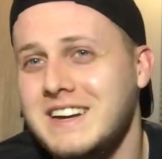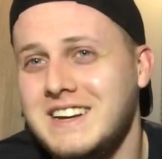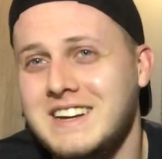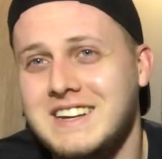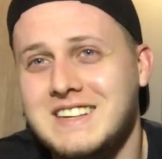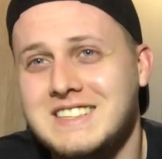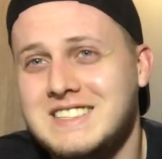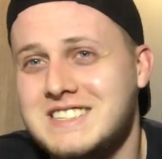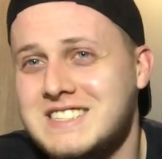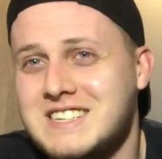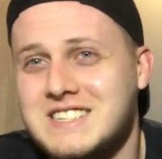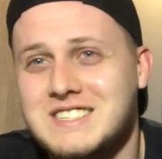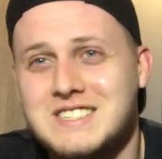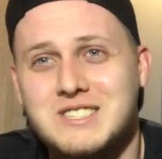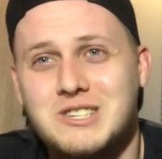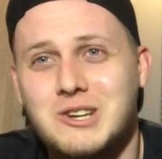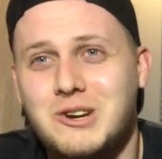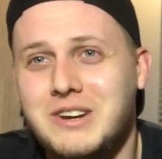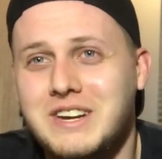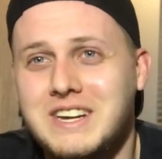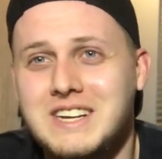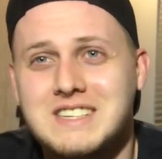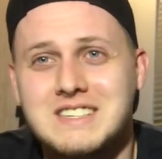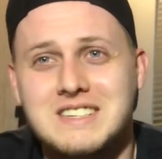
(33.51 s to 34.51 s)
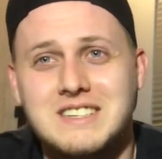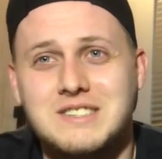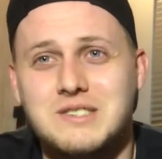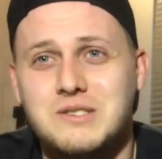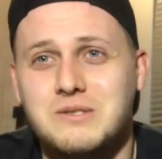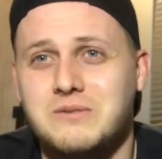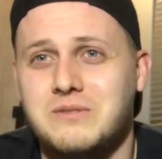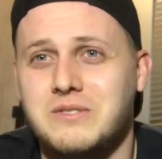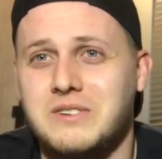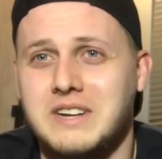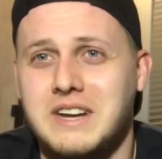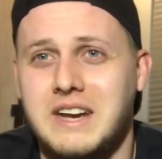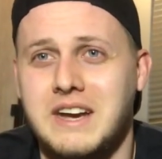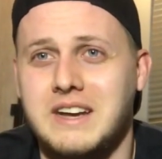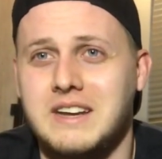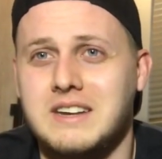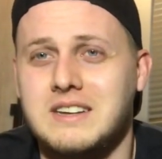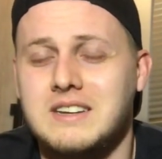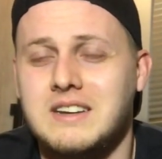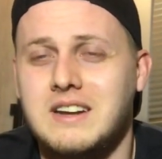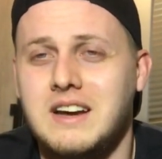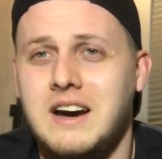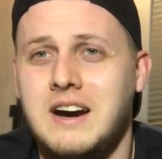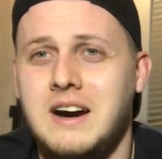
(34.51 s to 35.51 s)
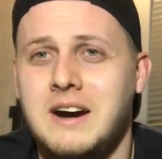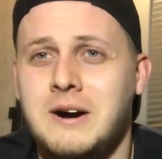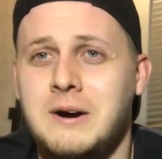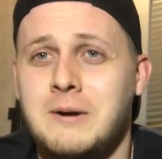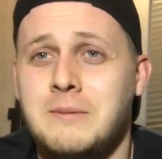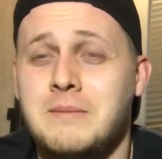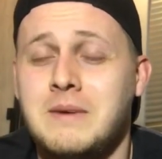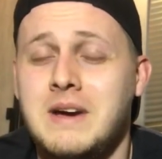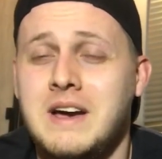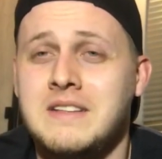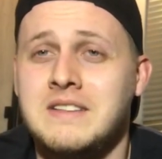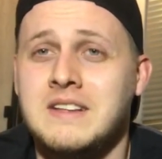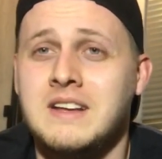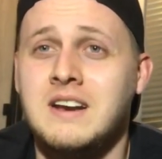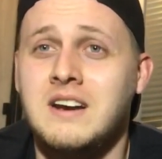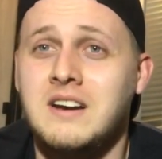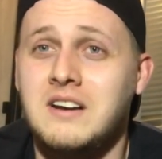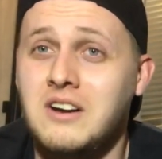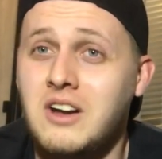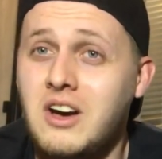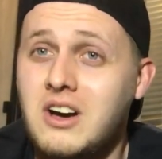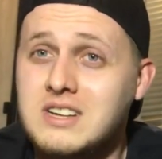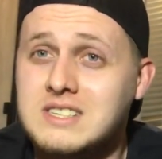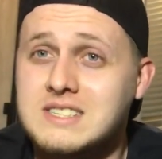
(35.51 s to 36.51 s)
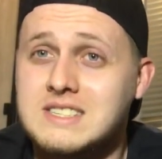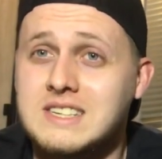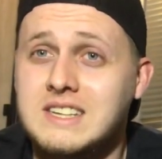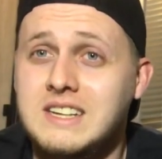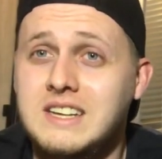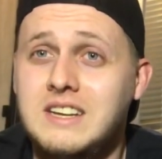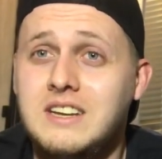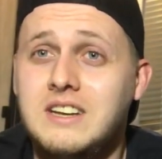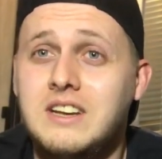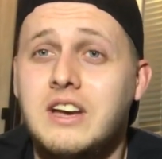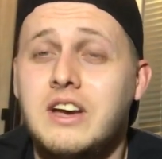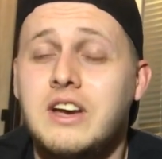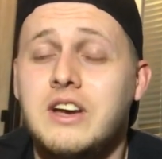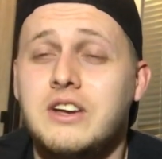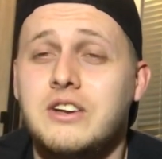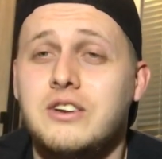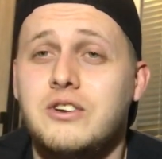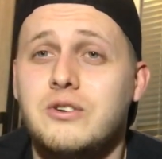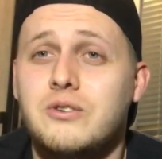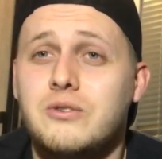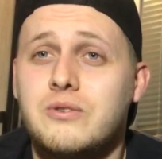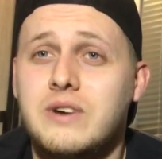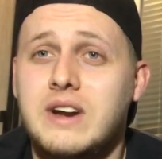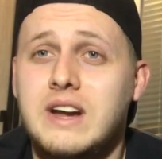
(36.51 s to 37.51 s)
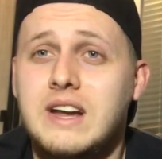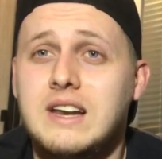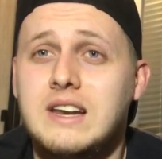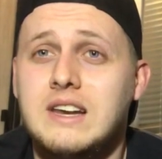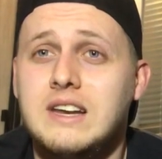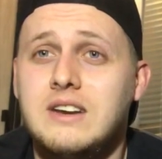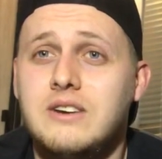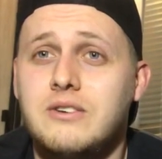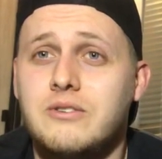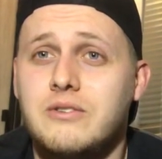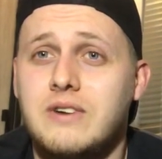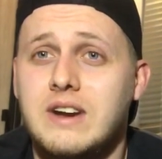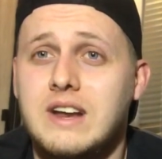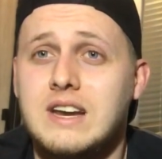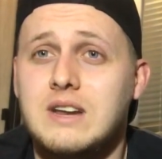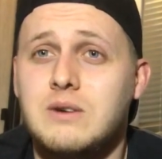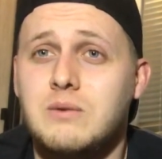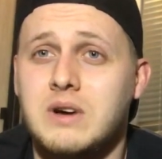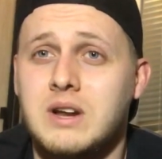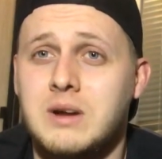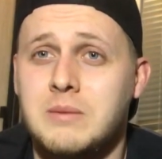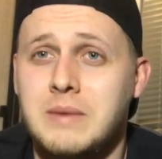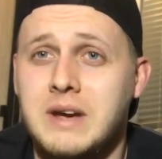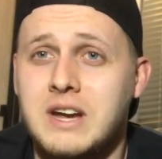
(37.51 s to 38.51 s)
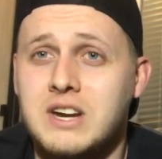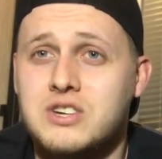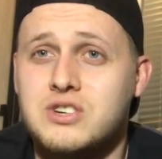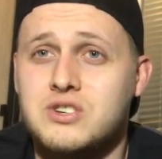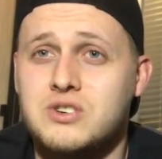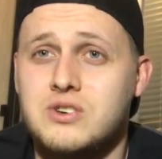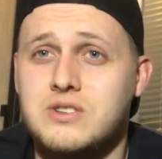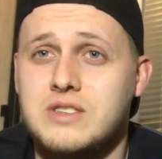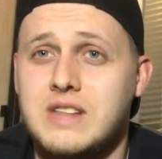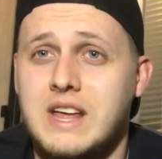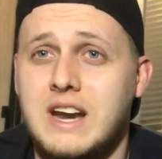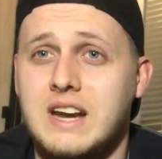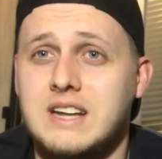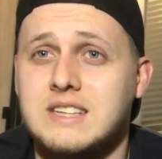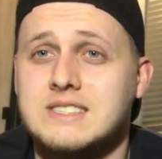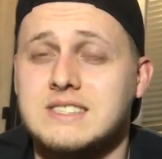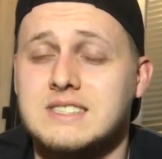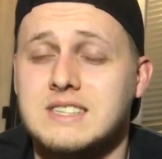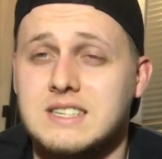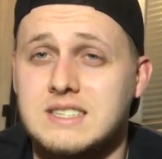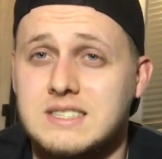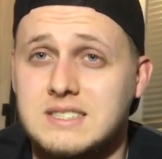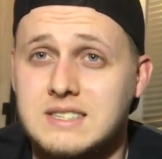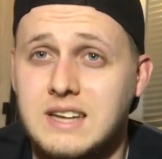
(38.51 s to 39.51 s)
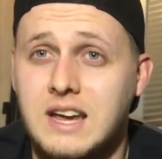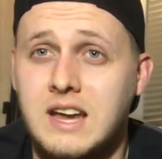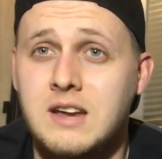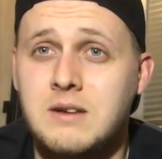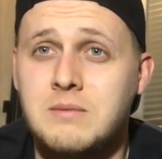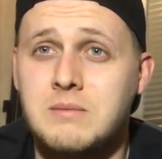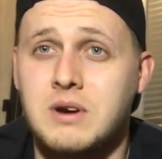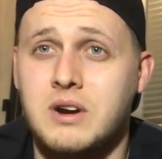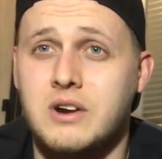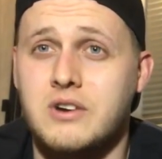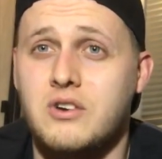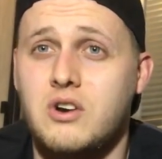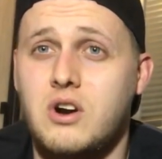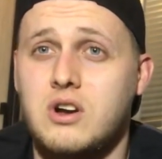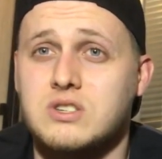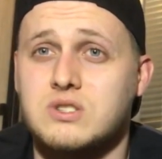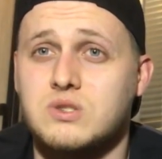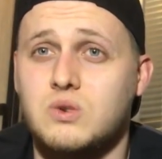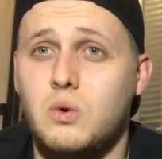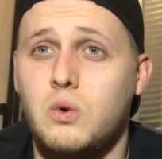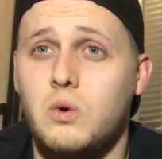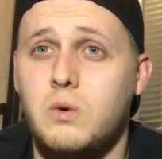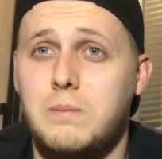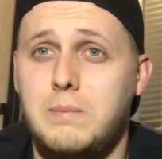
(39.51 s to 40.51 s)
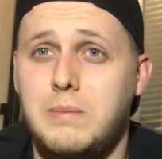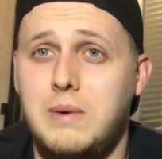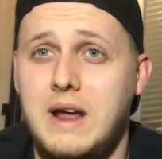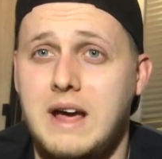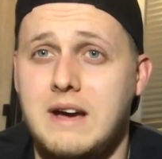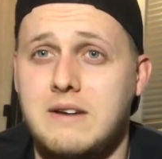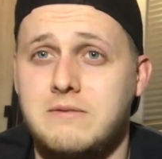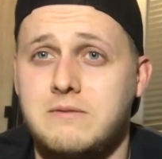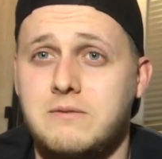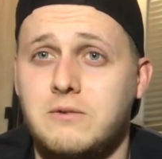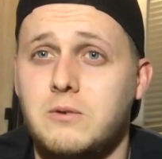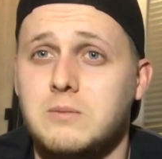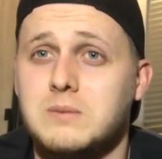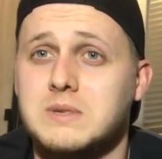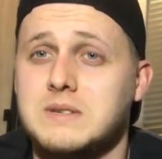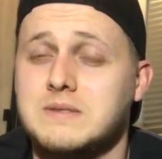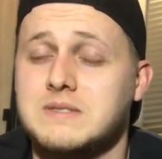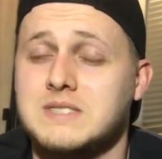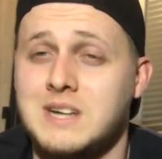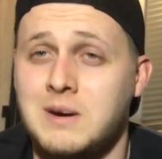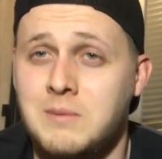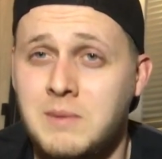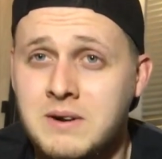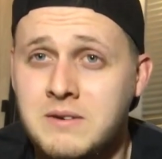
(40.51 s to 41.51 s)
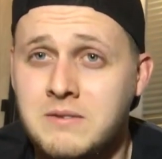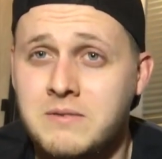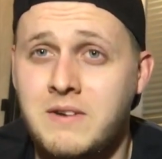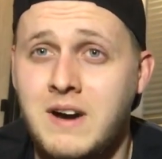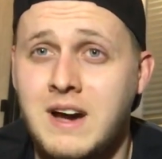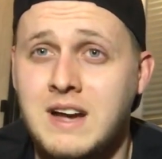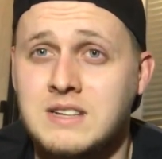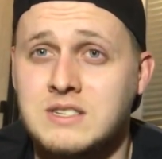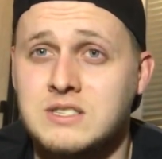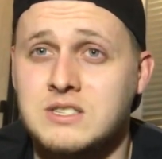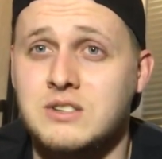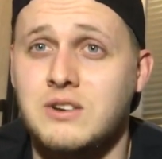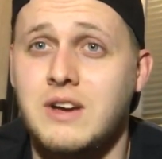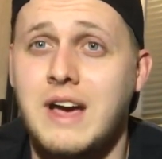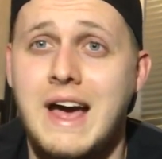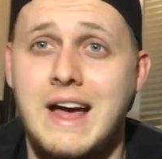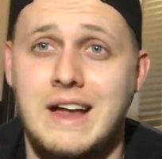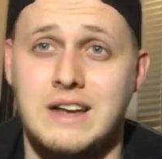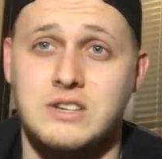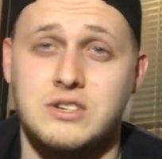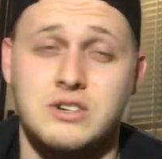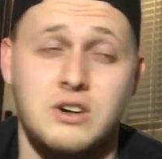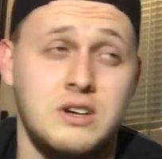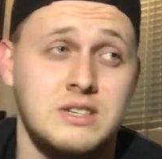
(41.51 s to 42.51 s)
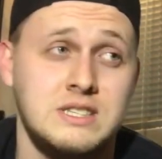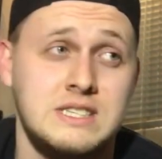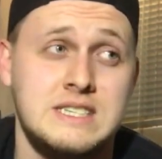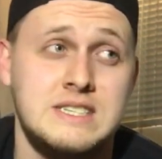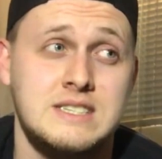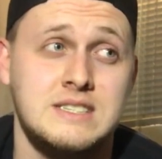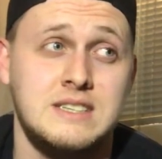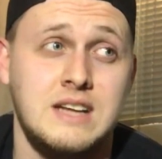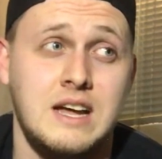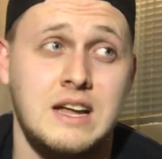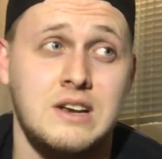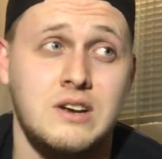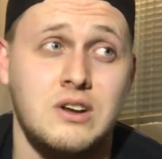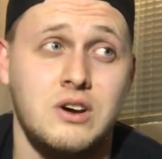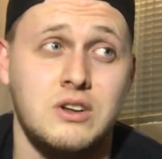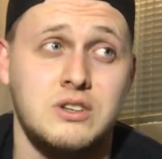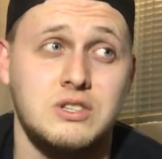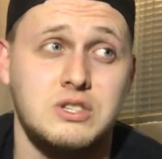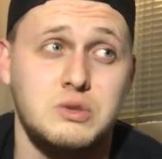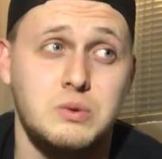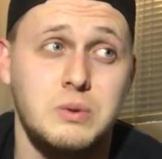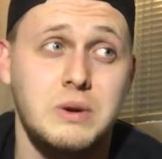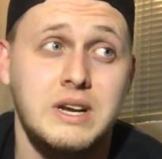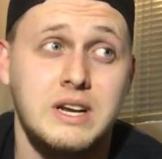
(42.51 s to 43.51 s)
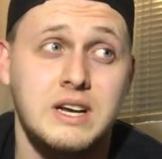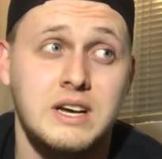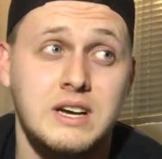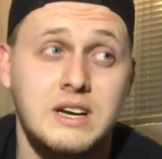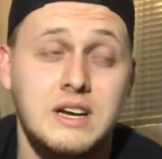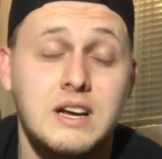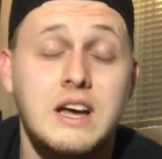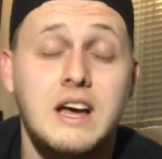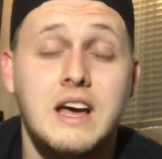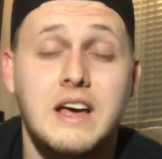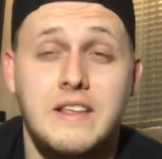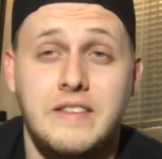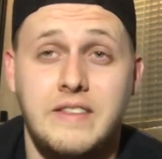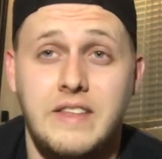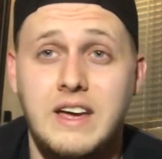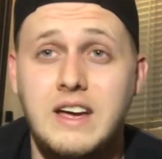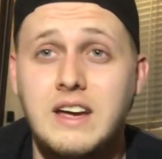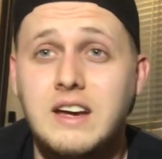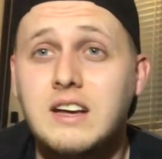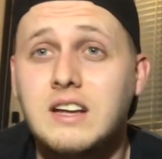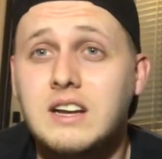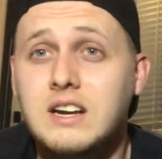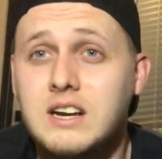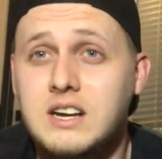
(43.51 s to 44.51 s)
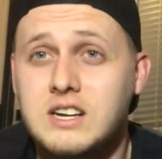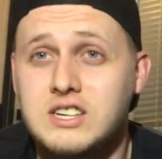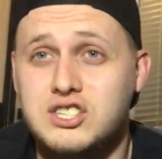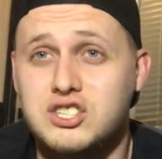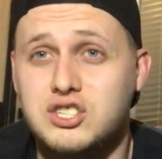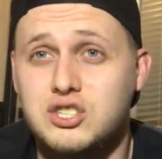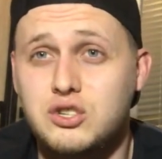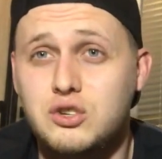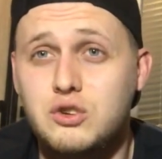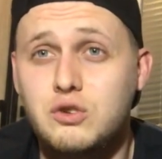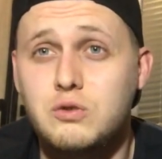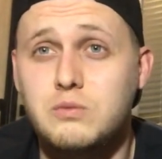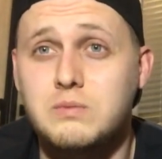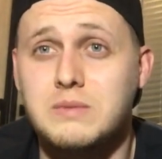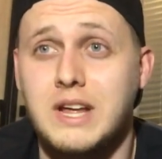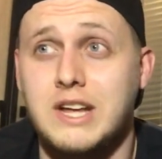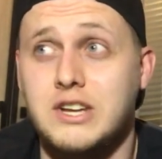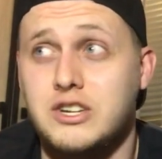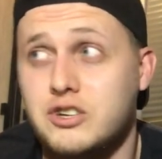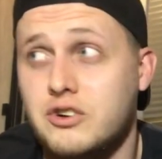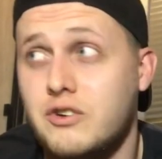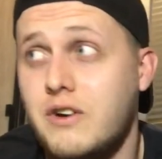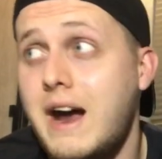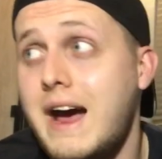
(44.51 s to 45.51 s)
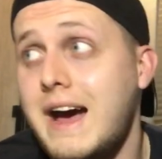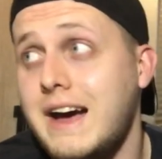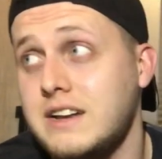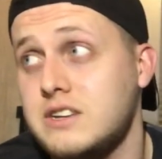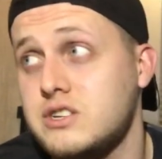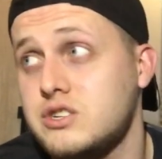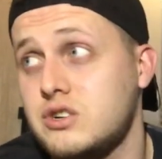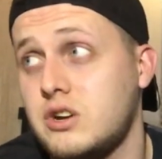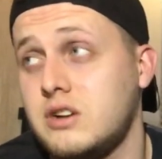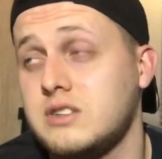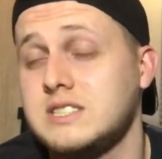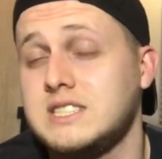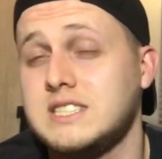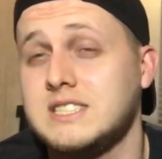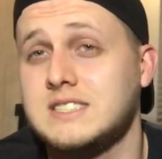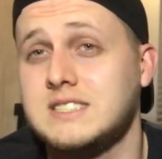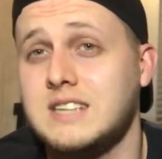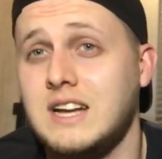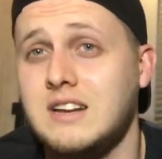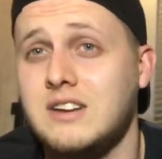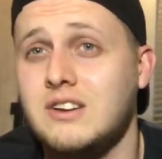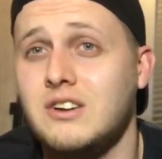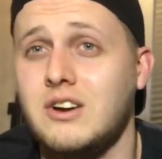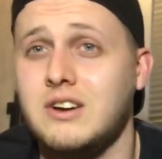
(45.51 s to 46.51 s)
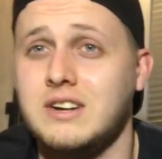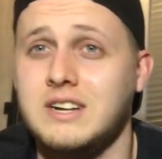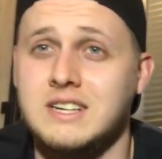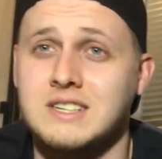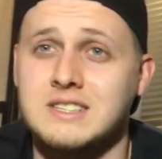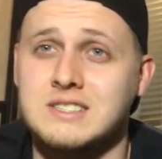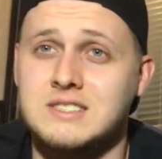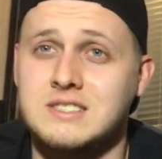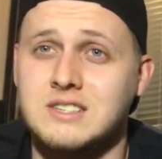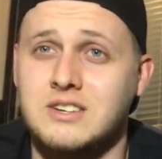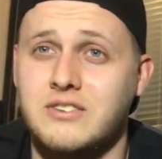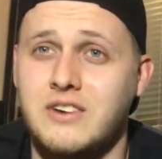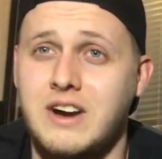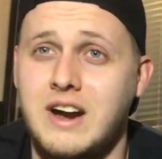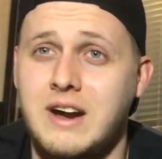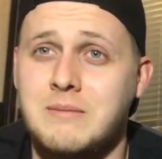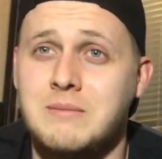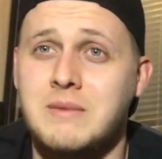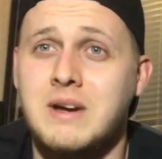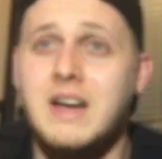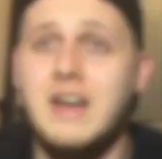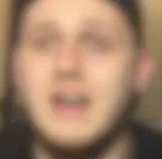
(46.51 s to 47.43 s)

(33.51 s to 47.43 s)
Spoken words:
it's just so easy to forget. And then lastly, you really want to make sure that it's the same across all platforms. If someone finds you at Jonty Stander on Twitter, they're gonna assume that you're at Jonty Stander on Instagram.